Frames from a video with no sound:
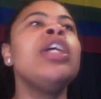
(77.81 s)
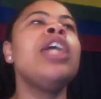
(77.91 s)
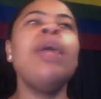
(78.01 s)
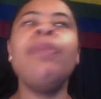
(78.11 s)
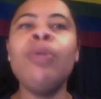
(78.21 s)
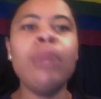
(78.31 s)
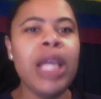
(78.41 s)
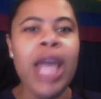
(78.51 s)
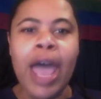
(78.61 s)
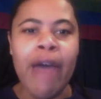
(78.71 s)
and Puma
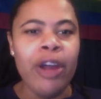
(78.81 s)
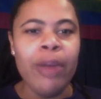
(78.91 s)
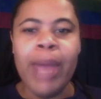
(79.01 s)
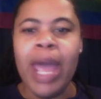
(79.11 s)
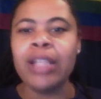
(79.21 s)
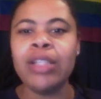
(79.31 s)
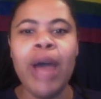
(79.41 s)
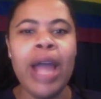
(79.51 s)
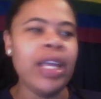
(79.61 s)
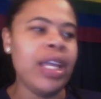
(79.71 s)
didn't have her back, so
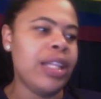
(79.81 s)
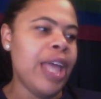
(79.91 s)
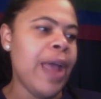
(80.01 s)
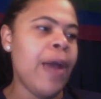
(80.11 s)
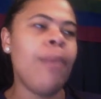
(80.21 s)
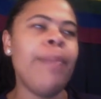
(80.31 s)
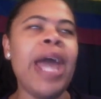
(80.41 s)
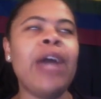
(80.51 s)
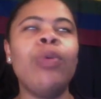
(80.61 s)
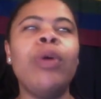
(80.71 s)
I get that her
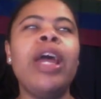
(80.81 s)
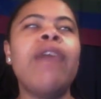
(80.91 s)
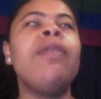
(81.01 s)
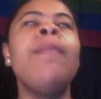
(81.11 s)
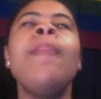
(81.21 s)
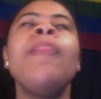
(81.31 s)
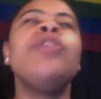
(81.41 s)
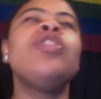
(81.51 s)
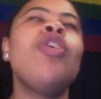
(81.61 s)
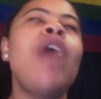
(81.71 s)
back or whatever.
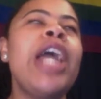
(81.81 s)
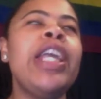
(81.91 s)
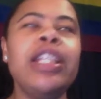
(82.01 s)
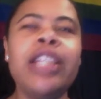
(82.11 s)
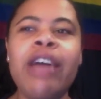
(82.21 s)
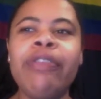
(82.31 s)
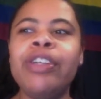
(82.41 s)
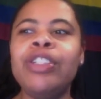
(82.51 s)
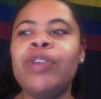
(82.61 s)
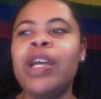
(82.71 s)
So I get that
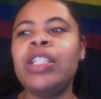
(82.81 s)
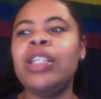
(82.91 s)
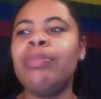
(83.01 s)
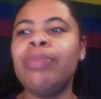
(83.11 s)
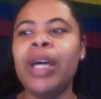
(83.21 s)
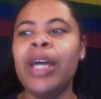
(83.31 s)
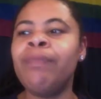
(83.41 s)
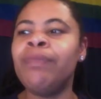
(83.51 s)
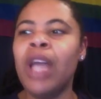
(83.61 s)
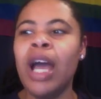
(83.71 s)
frustration,
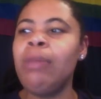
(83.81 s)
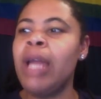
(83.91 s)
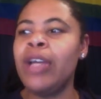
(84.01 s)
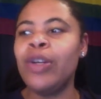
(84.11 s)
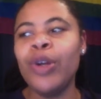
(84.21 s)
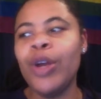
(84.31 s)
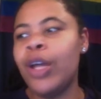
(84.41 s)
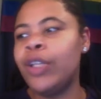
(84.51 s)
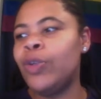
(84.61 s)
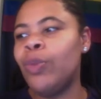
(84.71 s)
but I'm like,
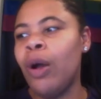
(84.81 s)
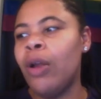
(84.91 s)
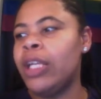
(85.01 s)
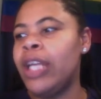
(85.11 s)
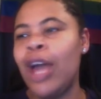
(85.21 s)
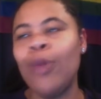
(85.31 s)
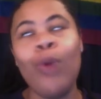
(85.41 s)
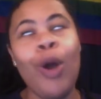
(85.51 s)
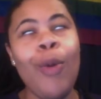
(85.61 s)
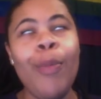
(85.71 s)
girl, you rolling down the
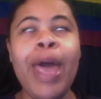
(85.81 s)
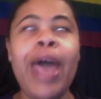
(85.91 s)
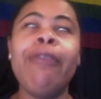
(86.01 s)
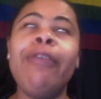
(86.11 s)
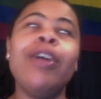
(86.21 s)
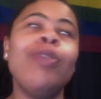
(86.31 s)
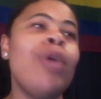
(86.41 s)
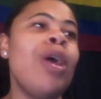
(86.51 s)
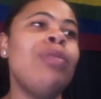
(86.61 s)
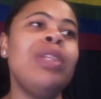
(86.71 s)
wrong path, fucking
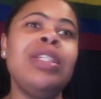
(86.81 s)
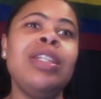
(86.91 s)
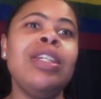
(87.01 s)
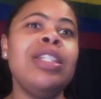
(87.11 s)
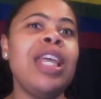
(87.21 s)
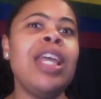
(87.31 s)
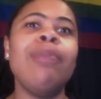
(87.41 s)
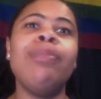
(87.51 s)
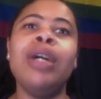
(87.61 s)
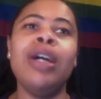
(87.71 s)
around with this nigga
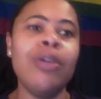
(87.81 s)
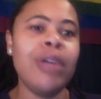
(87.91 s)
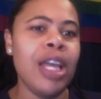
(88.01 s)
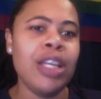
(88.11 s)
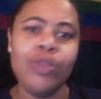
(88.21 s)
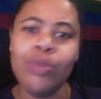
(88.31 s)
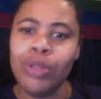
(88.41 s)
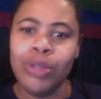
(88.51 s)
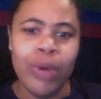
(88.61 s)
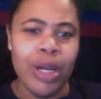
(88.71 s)
Ted. But okay, do
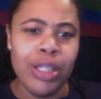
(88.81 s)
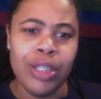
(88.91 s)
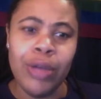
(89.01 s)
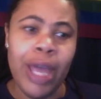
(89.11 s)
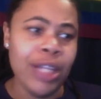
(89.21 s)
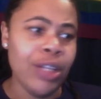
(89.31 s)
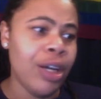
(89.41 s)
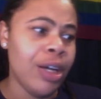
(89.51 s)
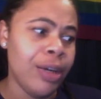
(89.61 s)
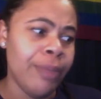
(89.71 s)
what you want to do, a
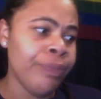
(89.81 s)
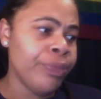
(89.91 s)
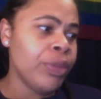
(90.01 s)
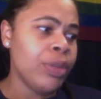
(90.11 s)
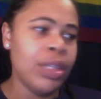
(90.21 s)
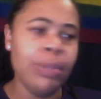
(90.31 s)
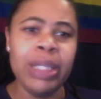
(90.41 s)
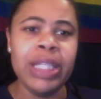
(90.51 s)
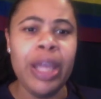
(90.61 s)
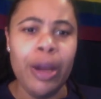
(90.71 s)
um,
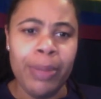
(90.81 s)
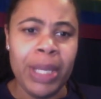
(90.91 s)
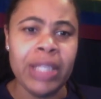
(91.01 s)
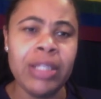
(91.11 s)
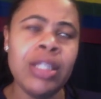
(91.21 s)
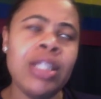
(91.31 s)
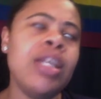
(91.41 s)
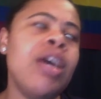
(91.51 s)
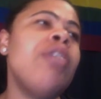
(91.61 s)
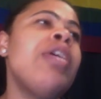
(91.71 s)
Miss Therapist.
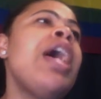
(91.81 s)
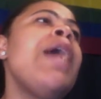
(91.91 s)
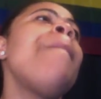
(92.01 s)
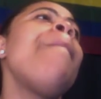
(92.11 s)
Okay,